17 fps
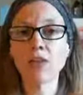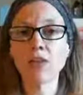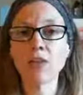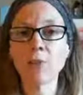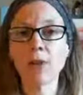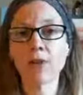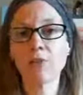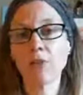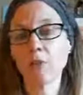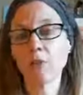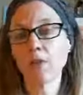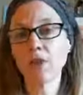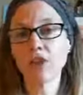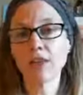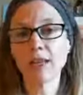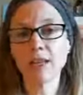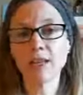is right for a bunch of
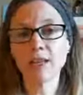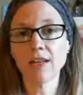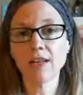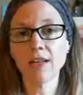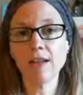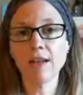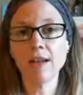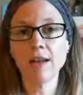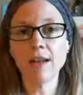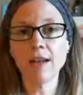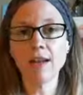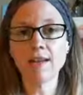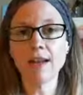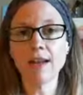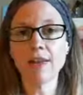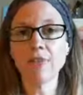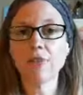clarity is
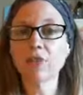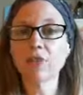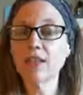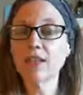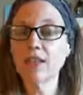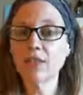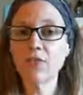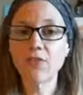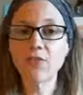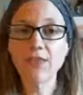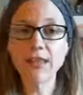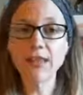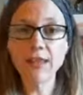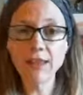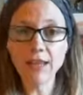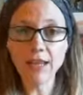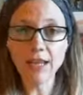that if you're still
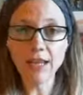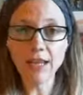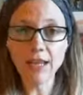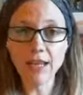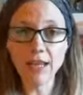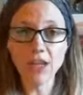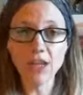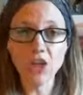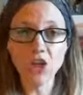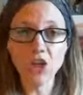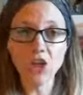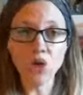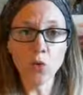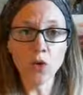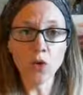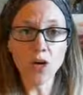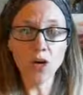feeling
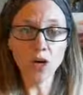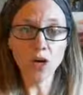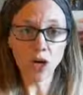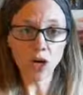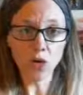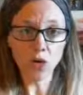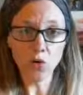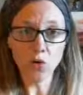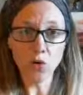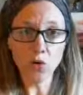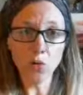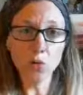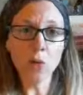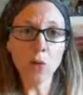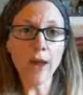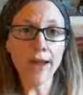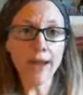your your
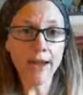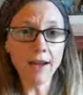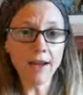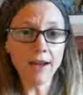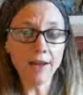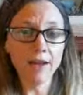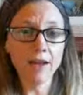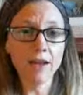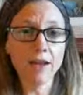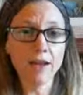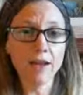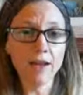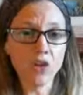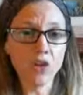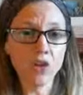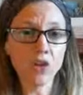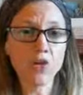way
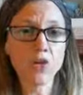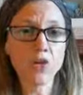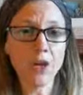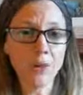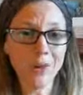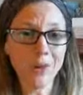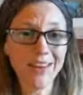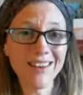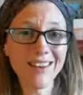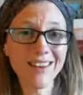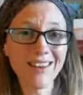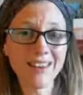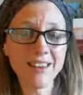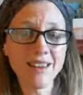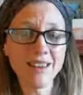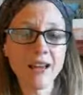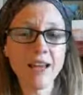to your
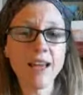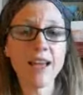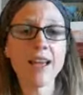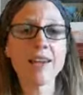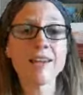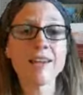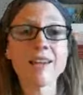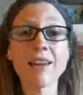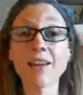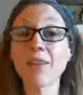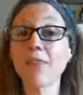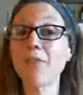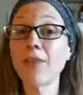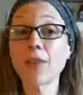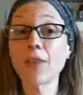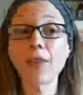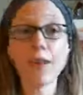knowingness, it's not going to
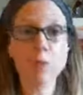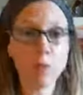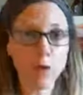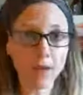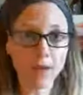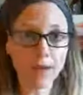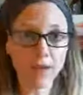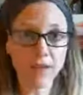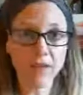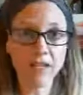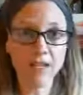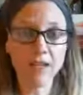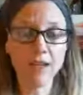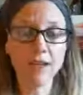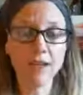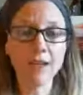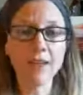feel like more
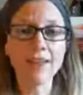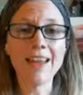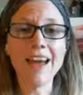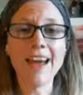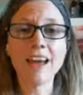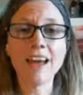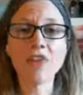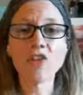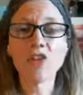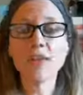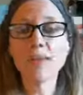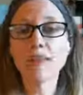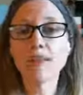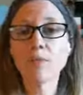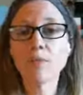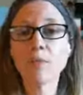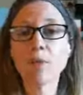clarity. That energy that
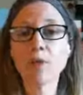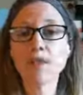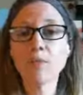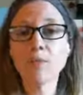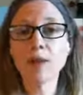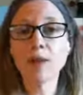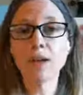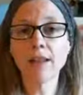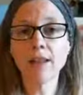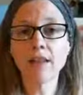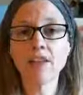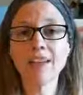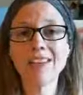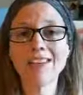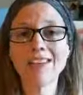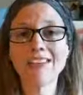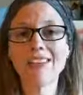supports more clarity
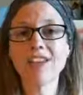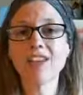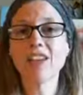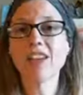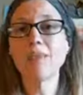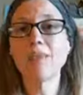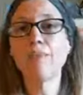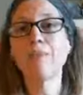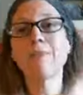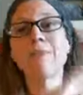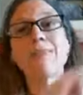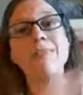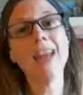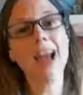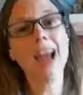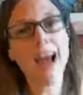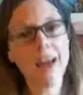is actually going
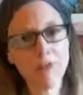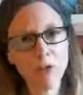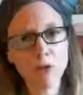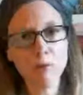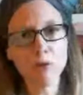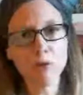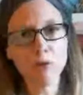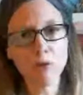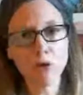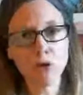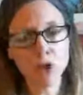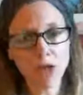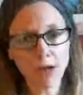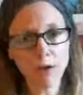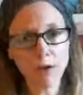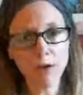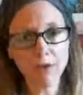to have a little bit more
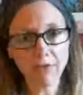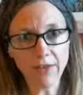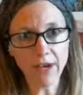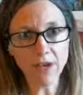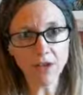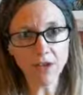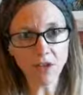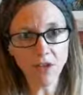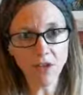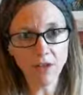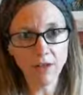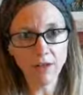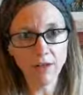shadowed effect on you.